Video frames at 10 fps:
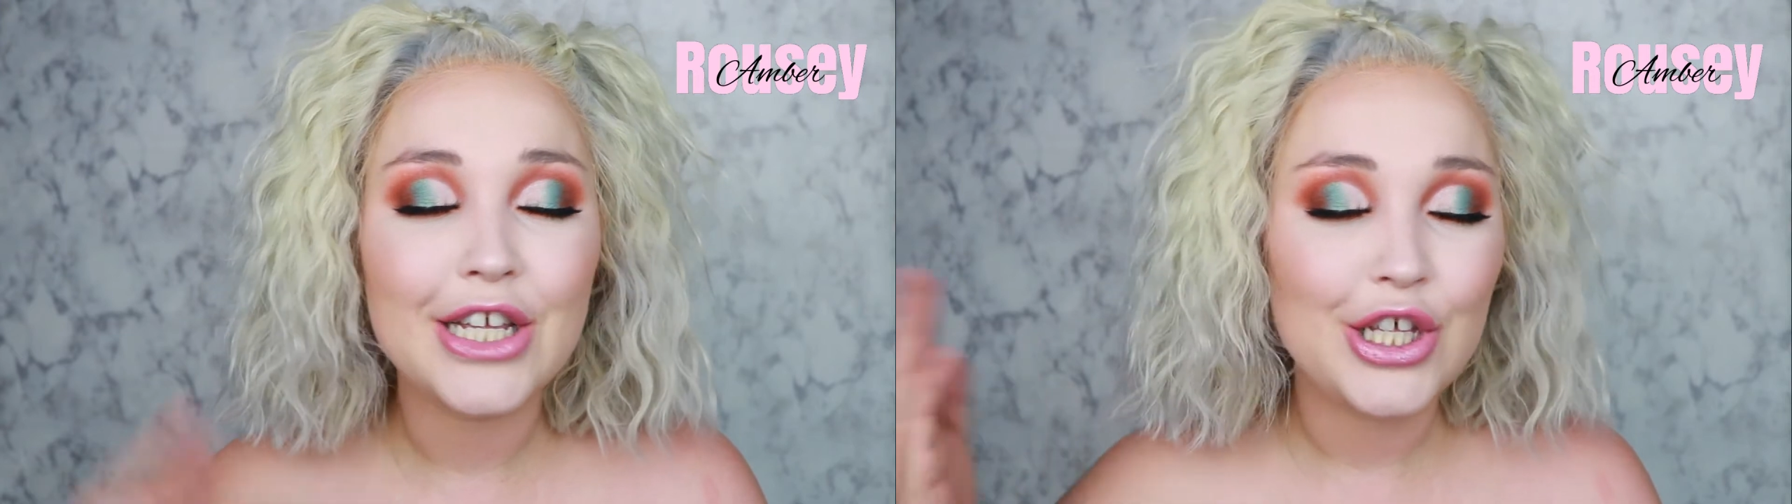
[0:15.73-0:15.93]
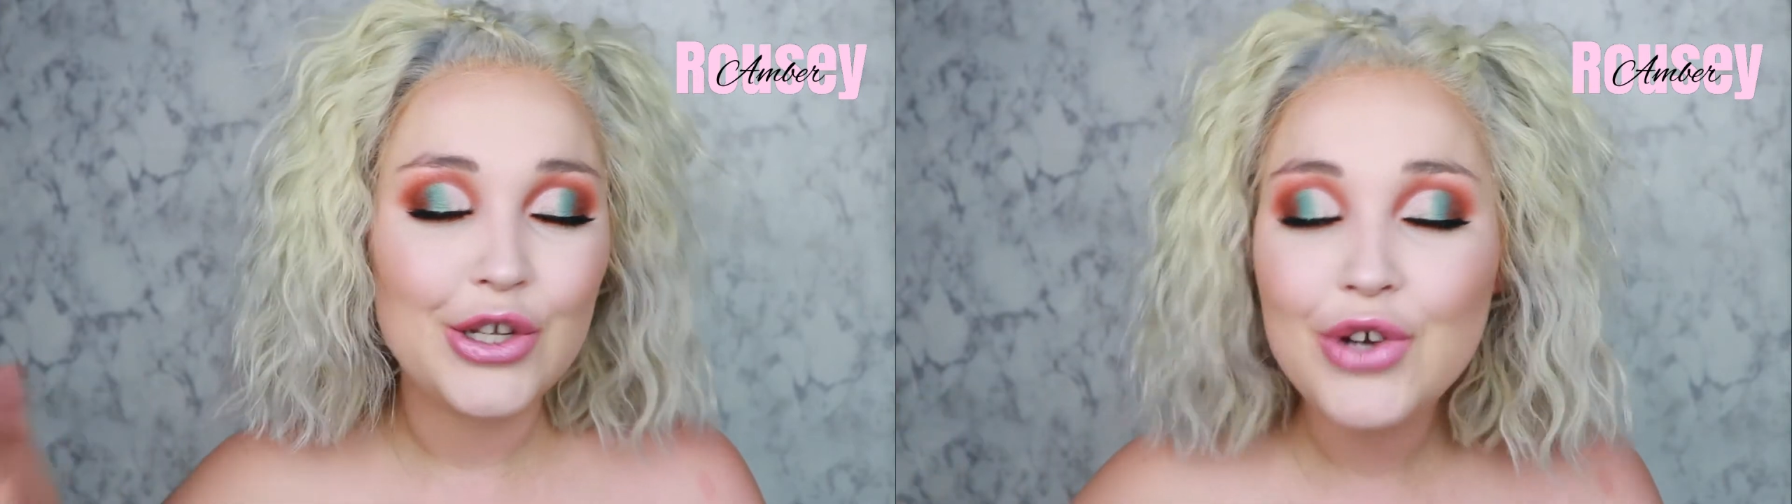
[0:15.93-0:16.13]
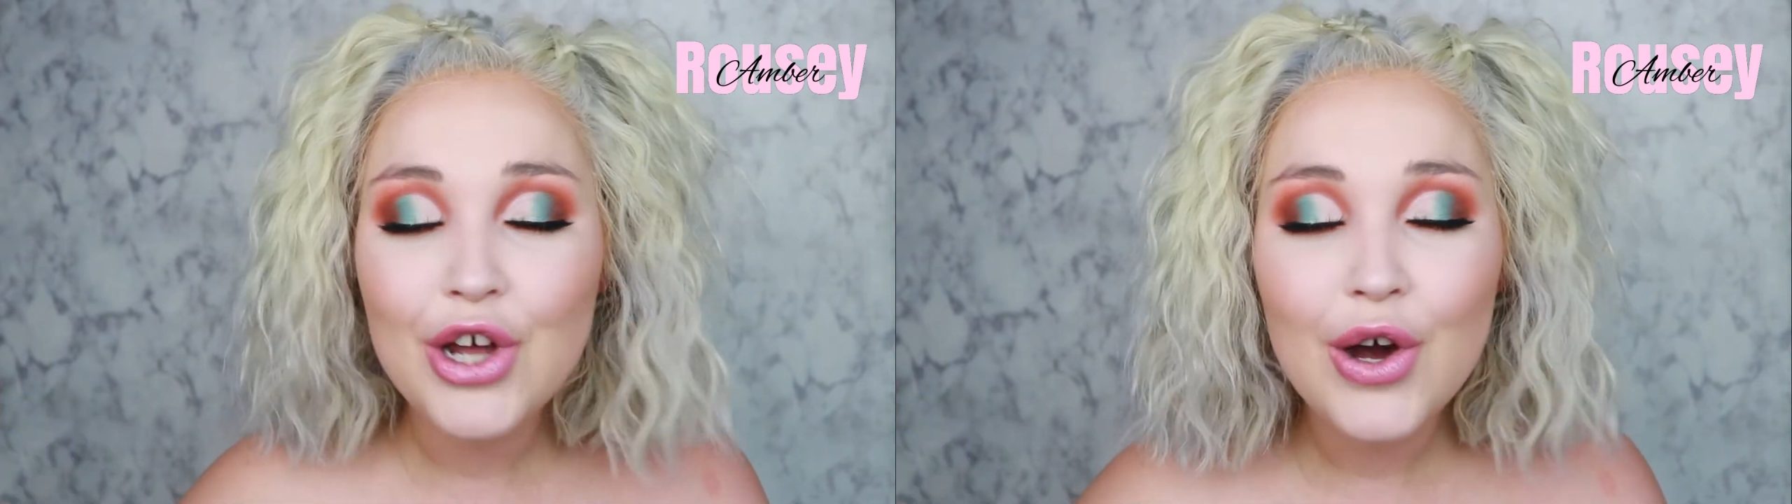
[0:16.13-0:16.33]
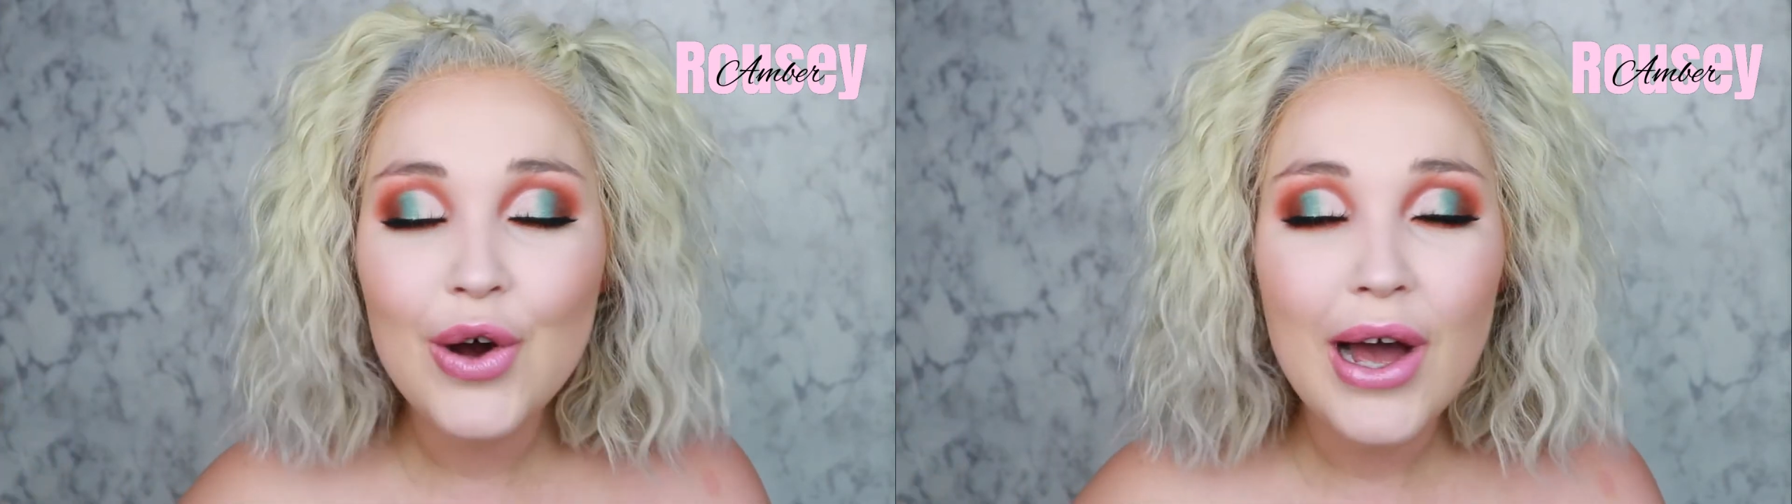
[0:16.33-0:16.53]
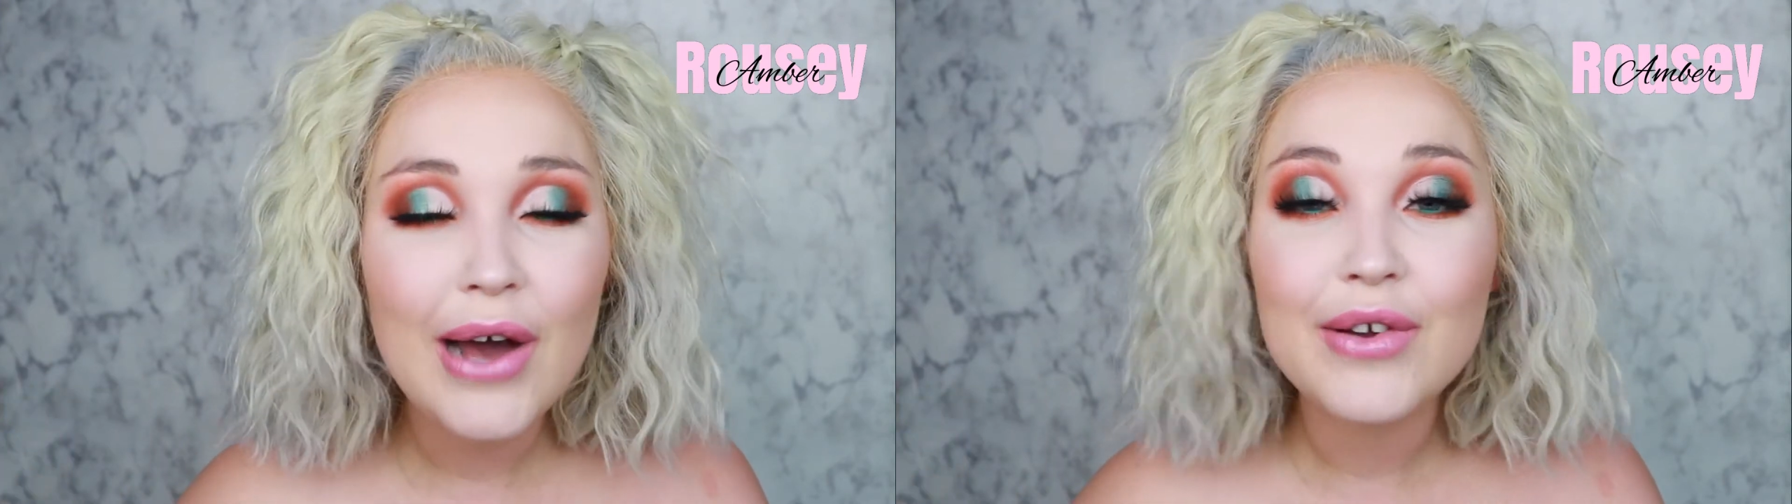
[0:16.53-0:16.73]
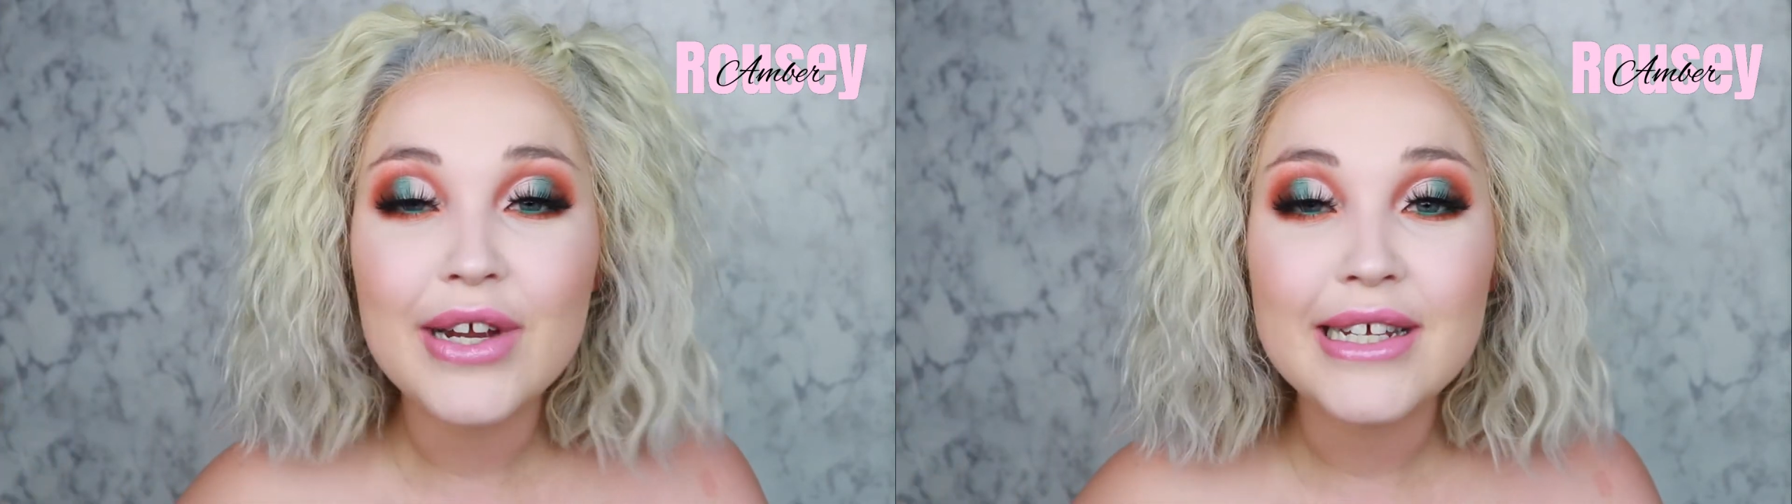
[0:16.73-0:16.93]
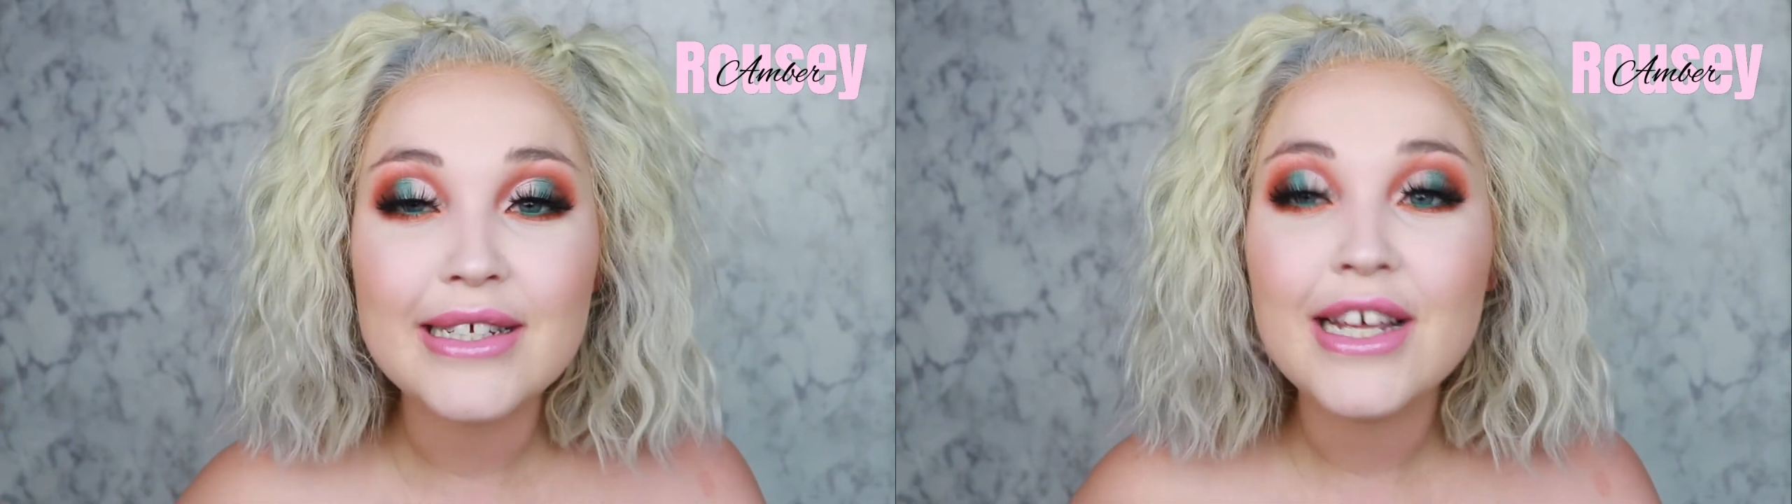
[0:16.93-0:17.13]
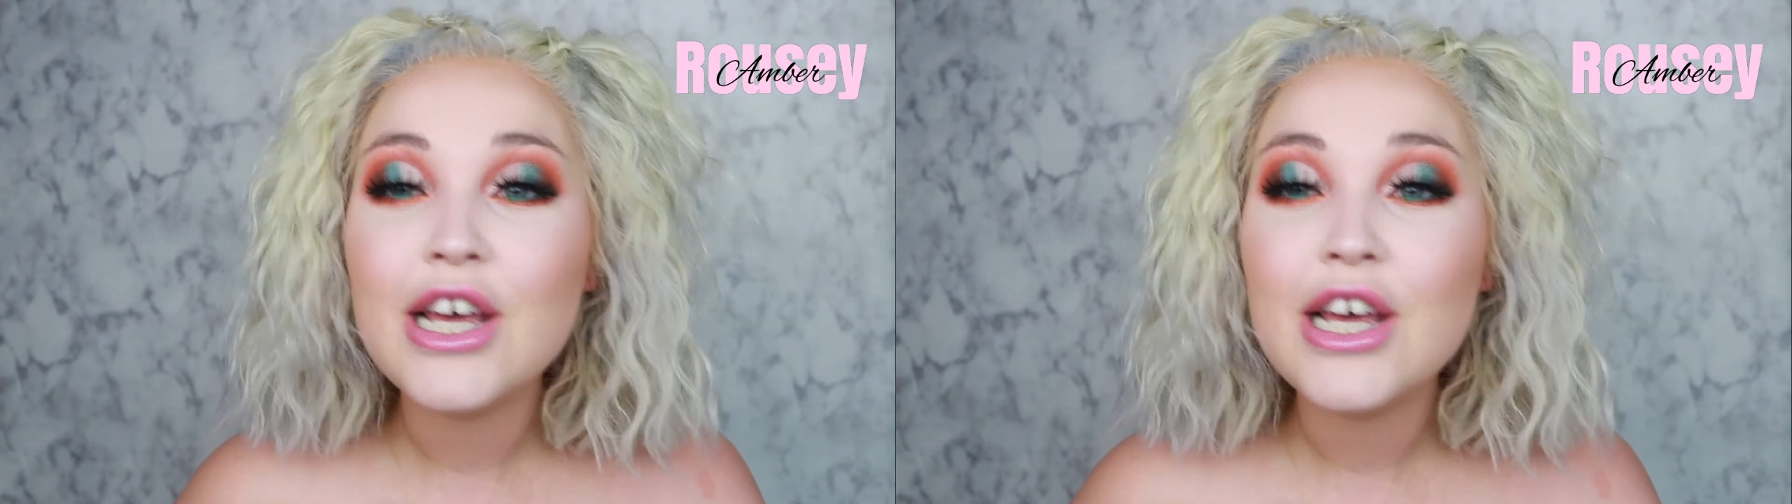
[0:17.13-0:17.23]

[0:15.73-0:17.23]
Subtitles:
you know how it is